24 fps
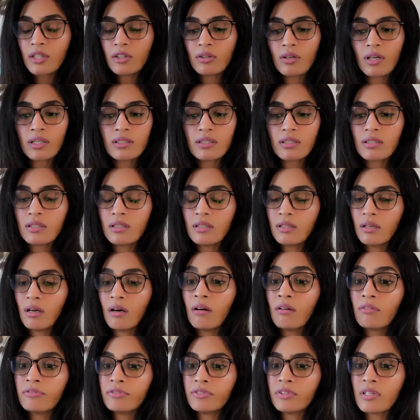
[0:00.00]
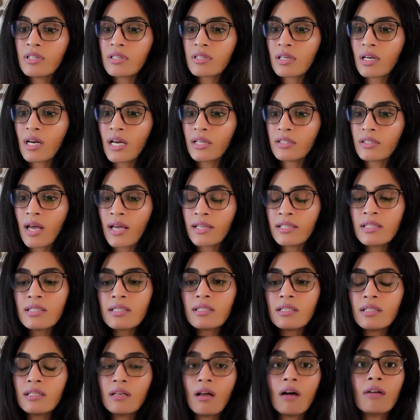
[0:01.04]
just loved the scratch. I just
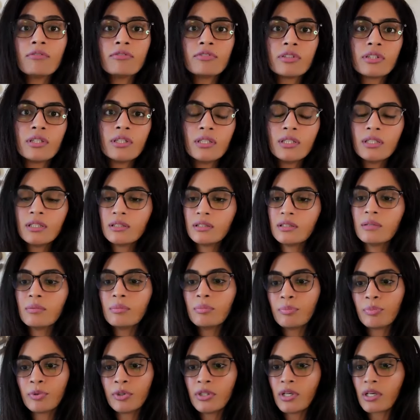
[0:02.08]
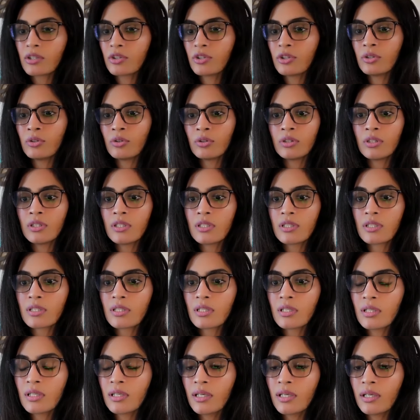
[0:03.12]
loved the production on this.
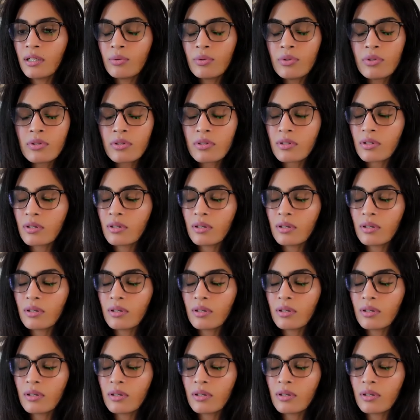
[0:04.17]
It was